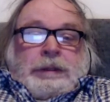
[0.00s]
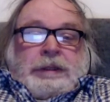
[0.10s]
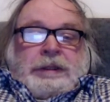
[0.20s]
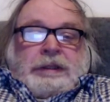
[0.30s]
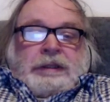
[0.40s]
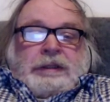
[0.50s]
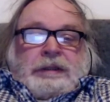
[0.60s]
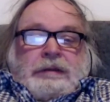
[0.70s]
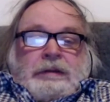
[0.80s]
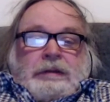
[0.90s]
She
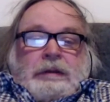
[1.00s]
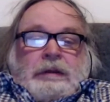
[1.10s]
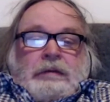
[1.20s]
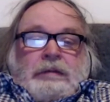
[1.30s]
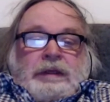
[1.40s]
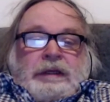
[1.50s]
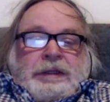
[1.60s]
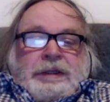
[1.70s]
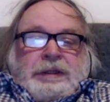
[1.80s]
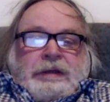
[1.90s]
says, the
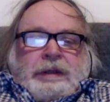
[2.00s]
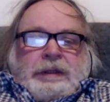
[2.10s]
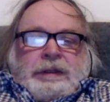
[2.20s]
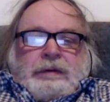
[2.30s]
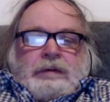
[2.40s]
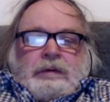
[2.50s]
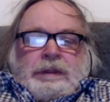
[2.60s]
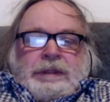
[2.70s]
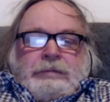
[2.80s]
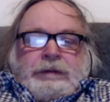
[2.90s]
esoteric
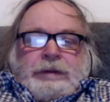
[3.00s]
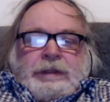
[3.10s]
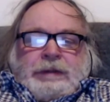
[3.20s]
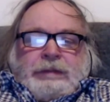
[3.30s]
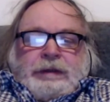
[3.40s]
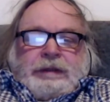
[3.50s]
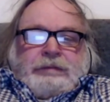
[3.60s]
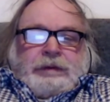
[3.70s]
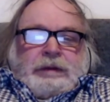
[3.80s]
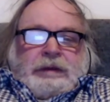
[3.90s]
school is opposed by
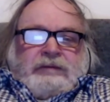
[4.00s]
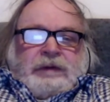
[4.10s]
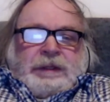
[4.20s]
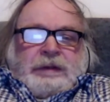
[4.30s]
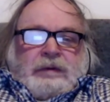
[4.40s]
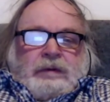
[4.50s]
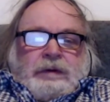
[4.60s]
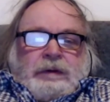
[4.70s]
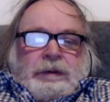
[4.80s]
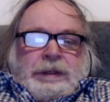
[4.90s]
the believers in
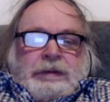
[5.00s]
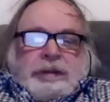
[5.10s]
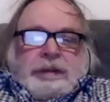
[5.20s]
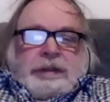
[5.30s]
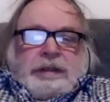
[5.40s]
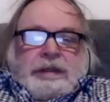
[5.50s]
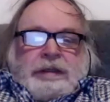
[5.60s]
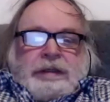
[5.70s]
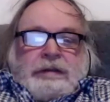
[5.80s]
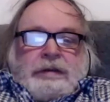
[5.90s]
Orthodox
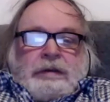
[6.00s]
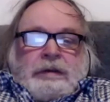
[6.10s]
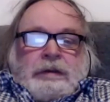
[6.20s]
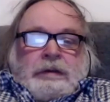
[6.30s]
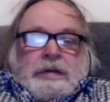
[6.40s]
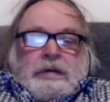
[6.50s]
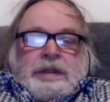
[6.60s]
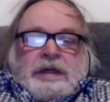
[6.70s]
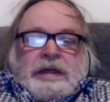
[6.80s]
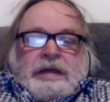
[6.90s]
Christianity,
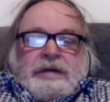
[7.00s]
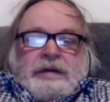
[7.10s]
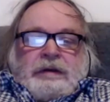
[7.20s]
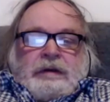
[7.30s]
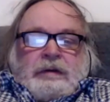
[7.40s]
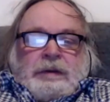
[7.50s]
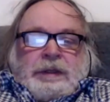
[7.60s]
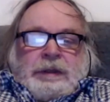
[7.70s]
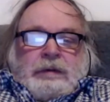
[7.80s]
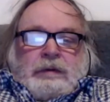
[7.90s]
who declare that the whole
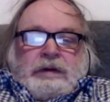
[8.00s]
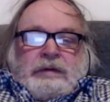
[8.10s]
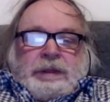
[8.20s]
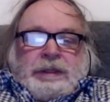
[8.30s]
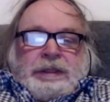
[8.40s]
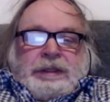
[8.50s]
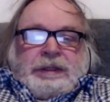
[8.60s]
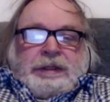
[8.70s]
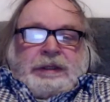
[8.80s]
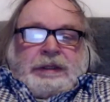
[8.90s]
story of
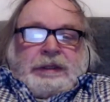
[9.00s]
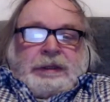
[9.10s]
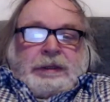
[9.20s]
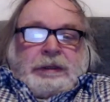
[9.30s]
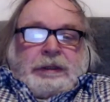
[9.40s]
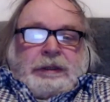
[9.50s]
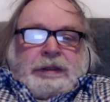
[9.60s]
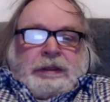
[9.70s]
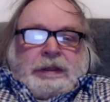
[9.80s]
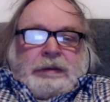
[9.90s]
Jesus is history,
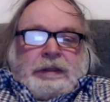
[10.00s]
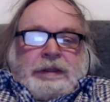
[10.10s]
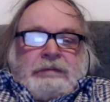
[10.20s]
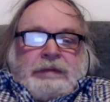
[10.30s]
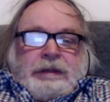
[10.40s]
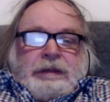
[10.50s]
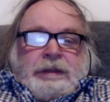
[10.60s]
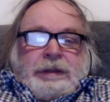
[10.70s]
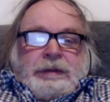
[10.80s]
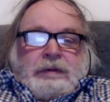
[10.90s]
unadulterated by
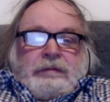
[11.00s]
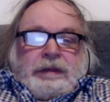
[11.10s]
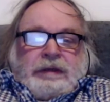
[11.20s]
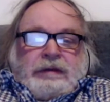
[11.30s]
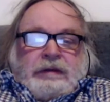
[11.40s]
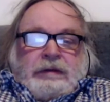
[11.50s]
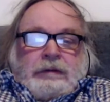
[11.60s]
legend or myth.